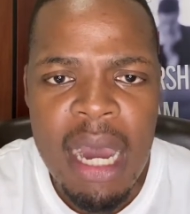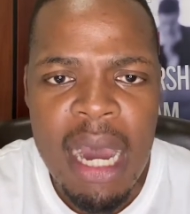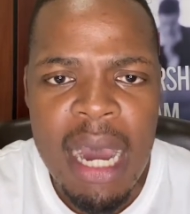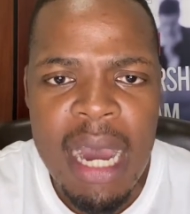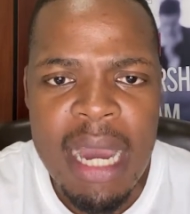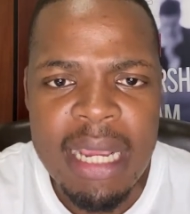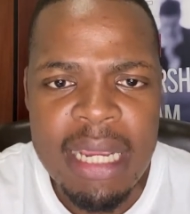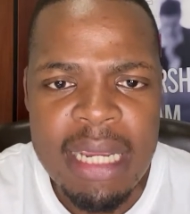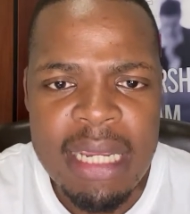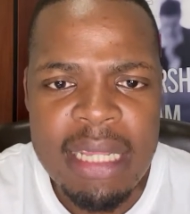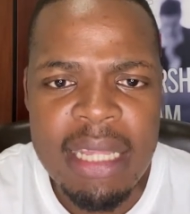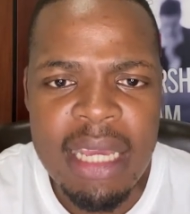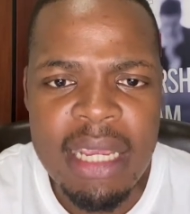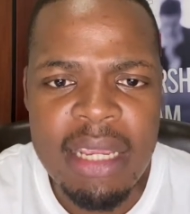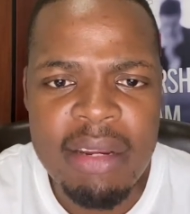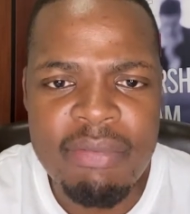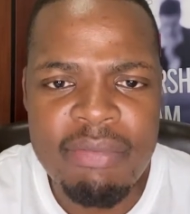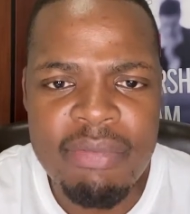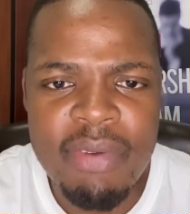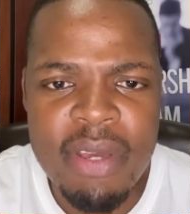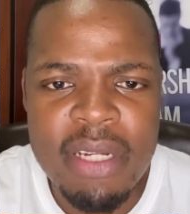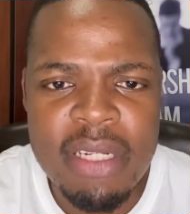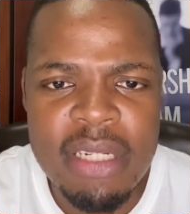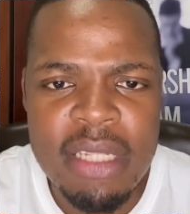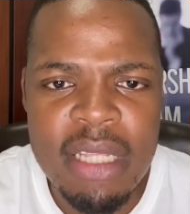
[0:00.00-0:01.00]
are either
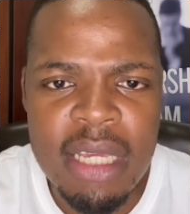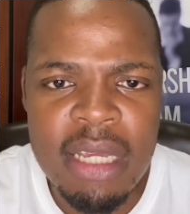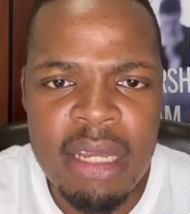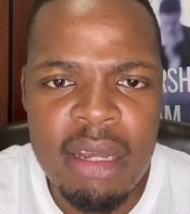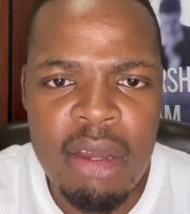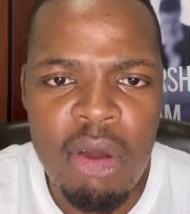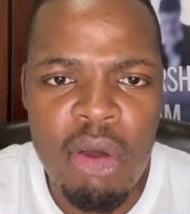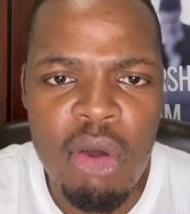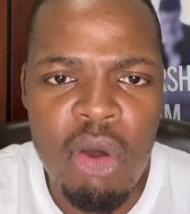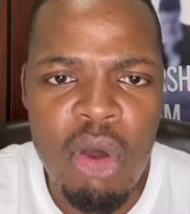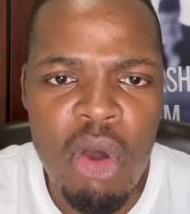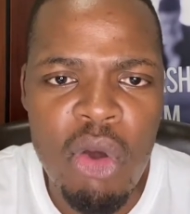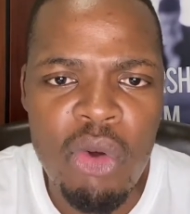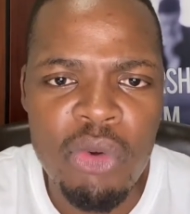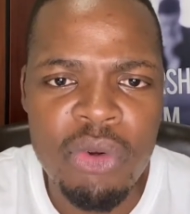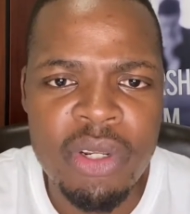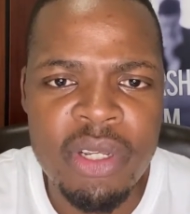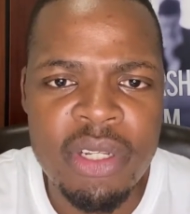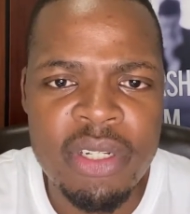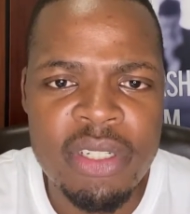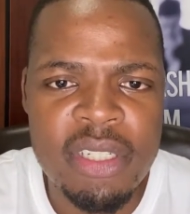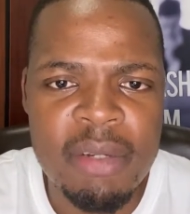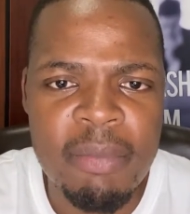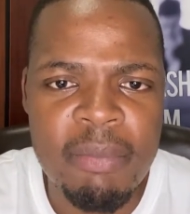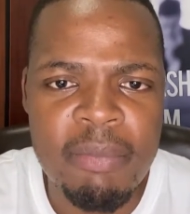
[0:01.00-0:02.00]
investing or
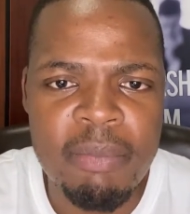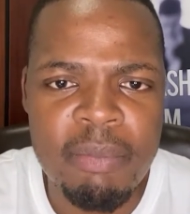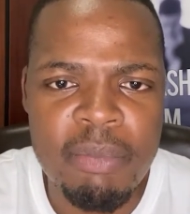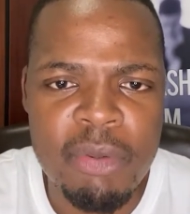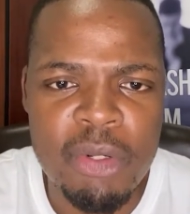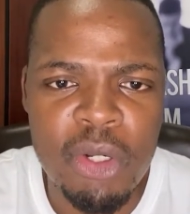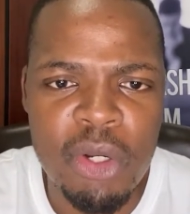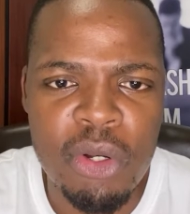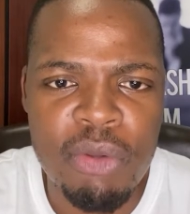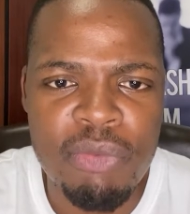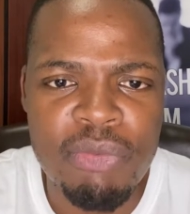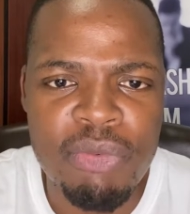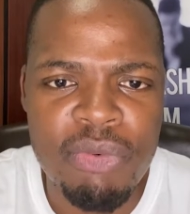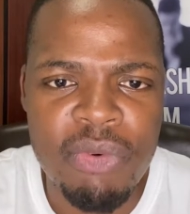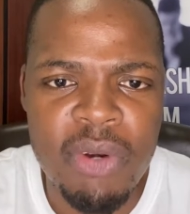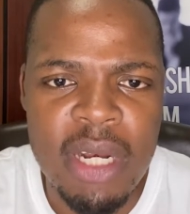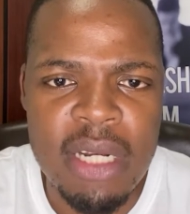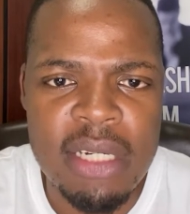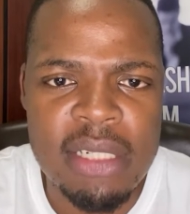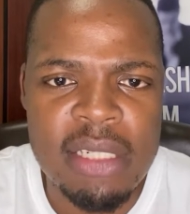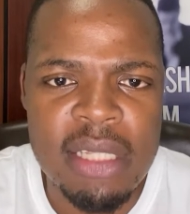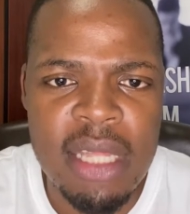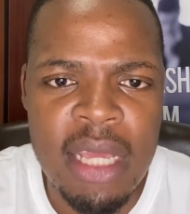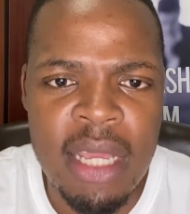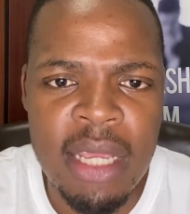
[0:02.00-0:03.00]
owning some plot of real
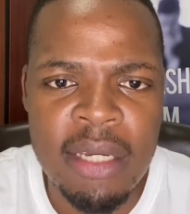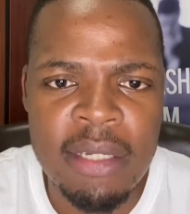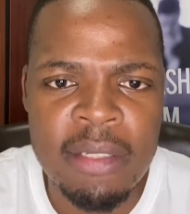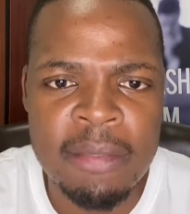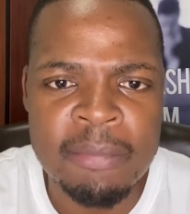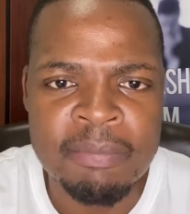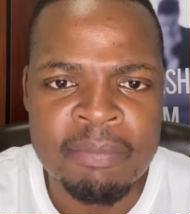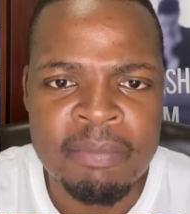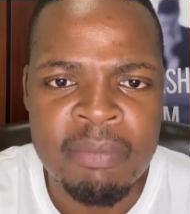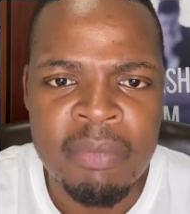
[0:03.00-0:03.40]
estate.